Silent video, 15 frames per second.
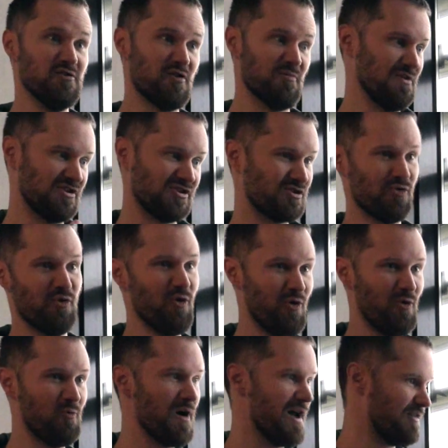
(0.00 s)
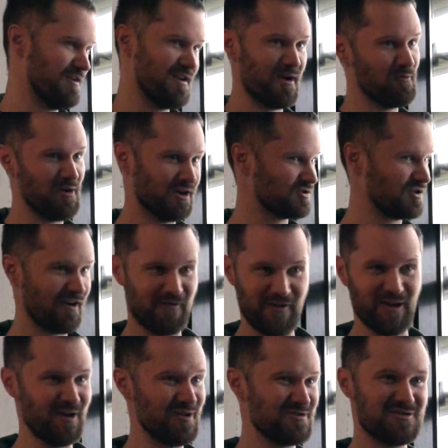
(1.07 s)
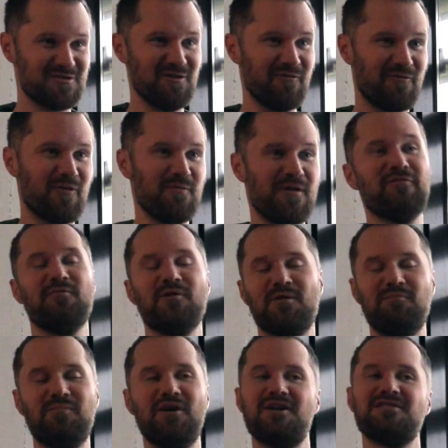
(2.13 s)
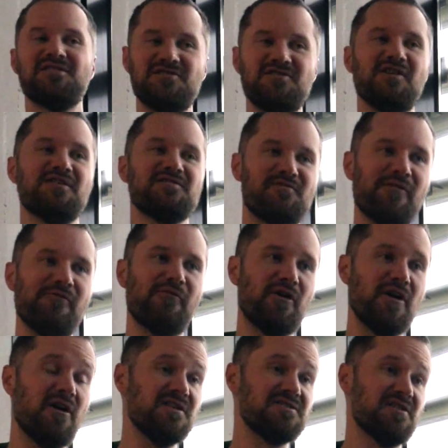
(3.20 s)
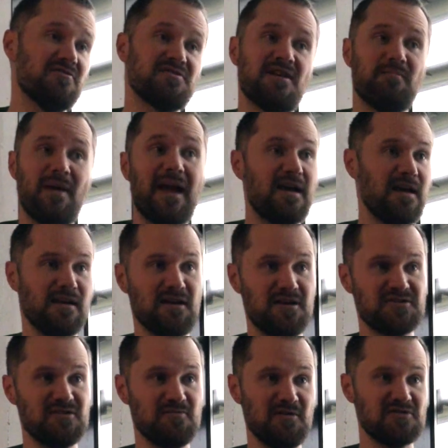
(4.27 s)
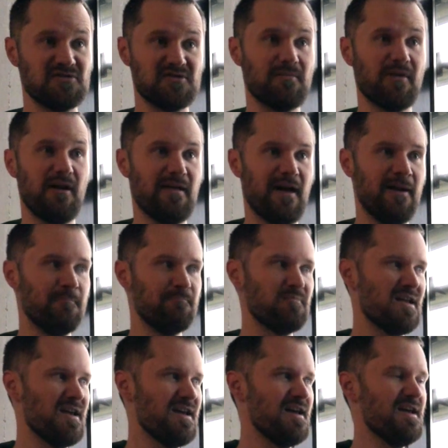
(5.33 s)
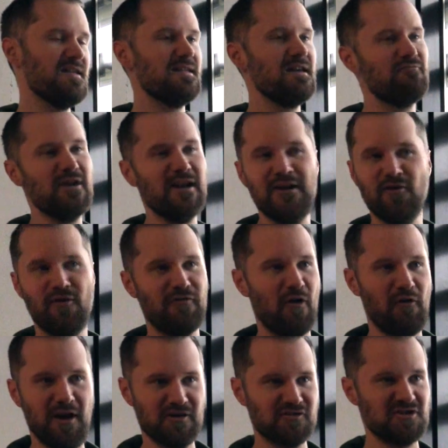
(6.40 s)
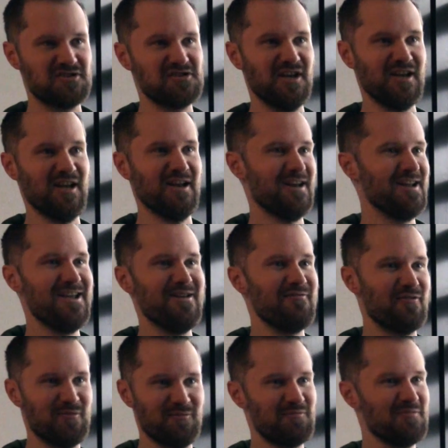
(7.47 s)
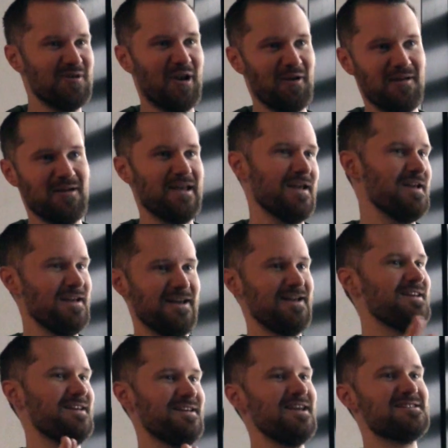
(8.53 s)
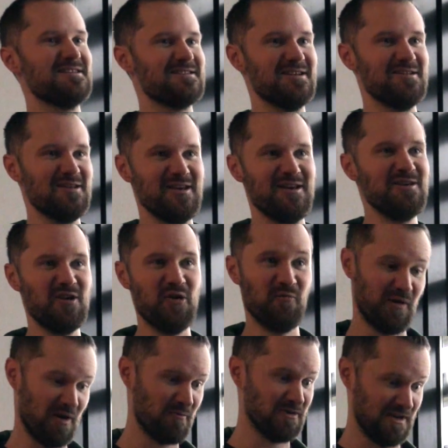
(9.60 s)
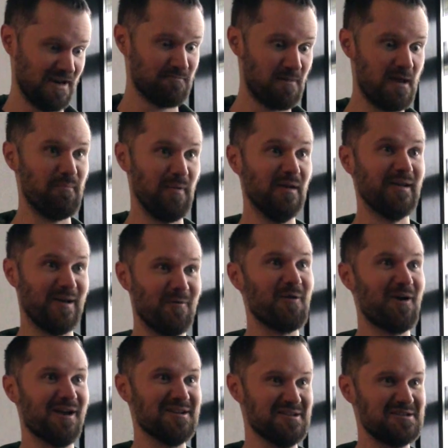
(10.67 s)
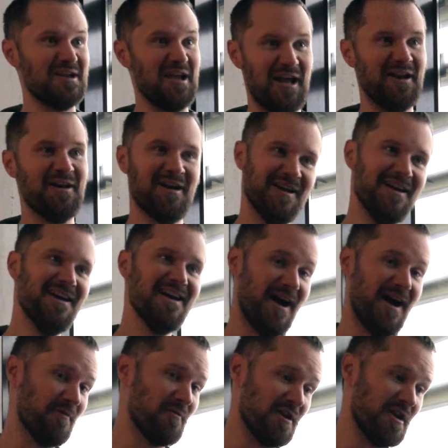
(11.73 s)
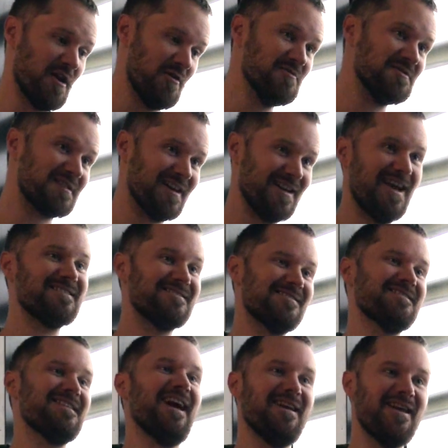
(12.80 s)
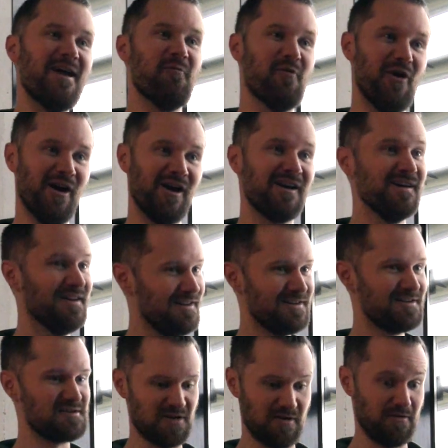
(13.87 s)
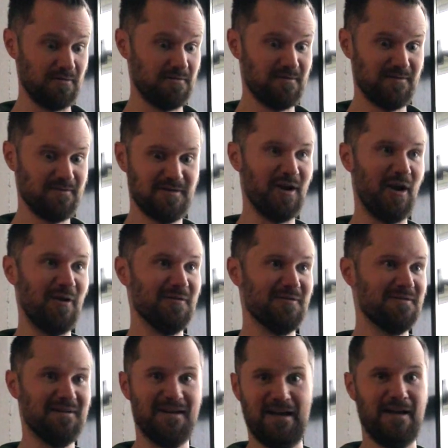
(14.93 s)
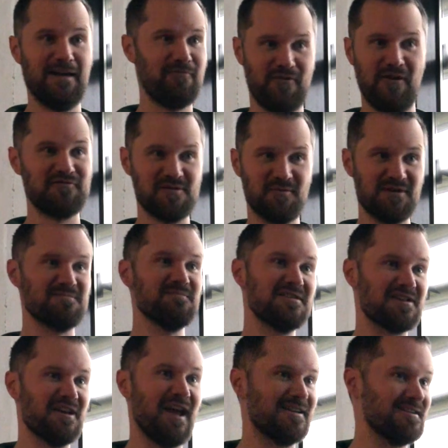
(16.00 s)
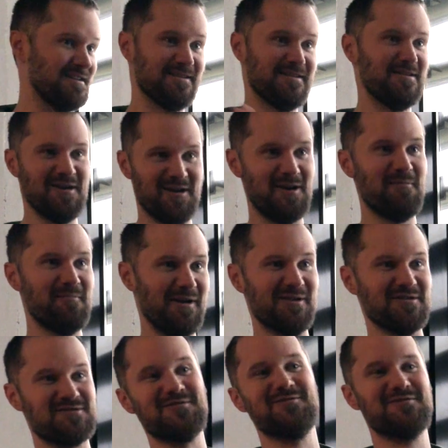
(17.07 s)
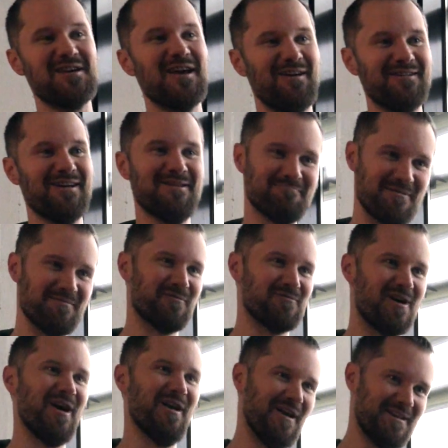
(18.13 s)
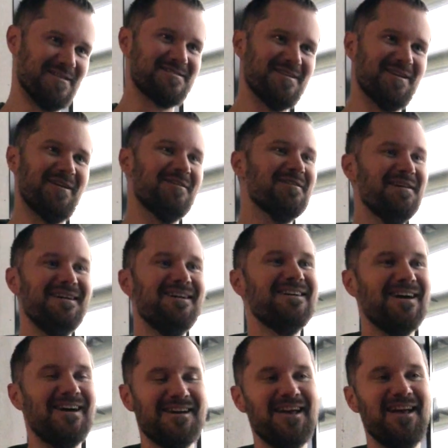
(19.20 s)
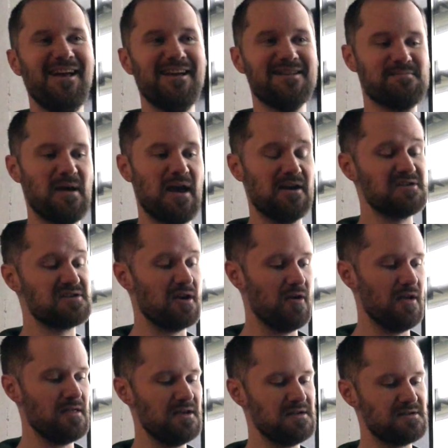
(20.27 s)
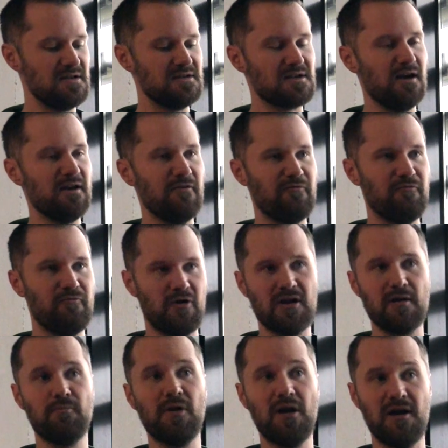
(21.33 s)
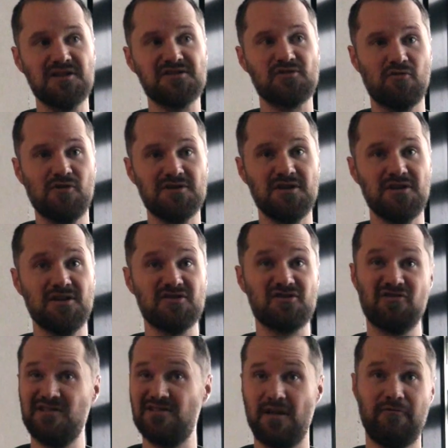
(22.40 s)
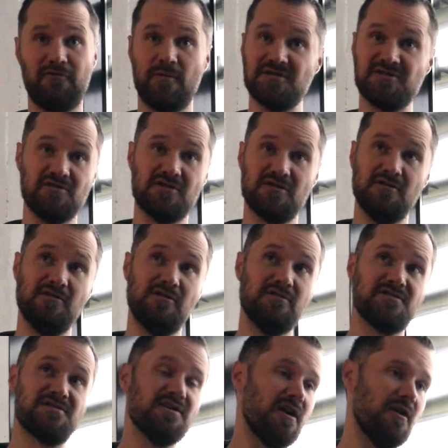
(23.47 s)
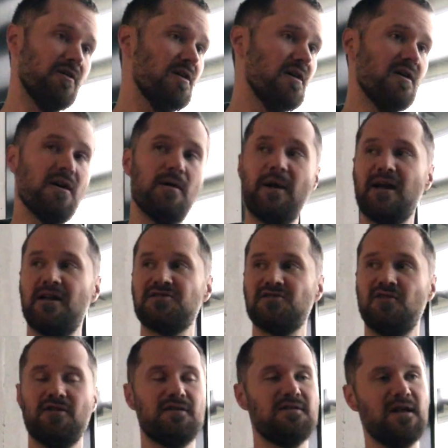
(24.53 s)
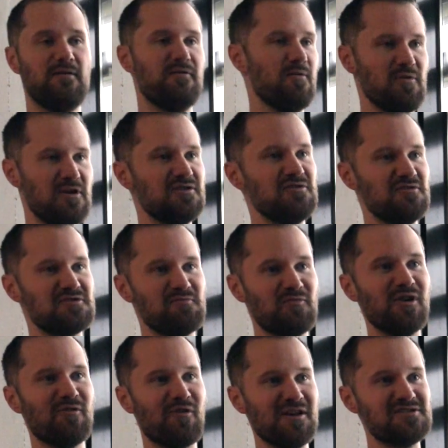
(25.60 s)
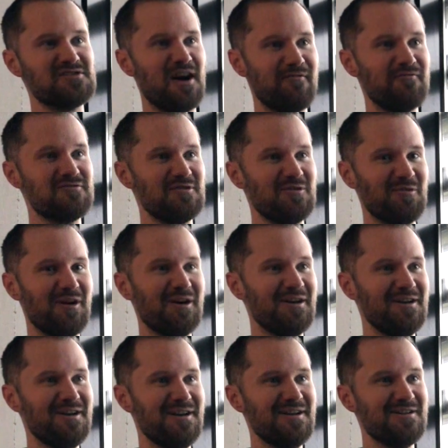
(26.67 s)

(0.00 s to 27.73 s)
You can be sure where the network traffic goes to and from it from a compliance issue. That's very, very nice. So, say, banking customers or something like that, they're really not very interested in even, you know, like, yes, it's in the EU, but I want it in my building where I can see it. And I want to know who's connected to that network. So, you know, and if someone is misconnected, the alarm bells sound and people run and, you know, yeah, it's bad. And so in these kind of very compliance-oriented industries, like pharmaceuticals, you know, banking and so on, then we can do some really great stuff to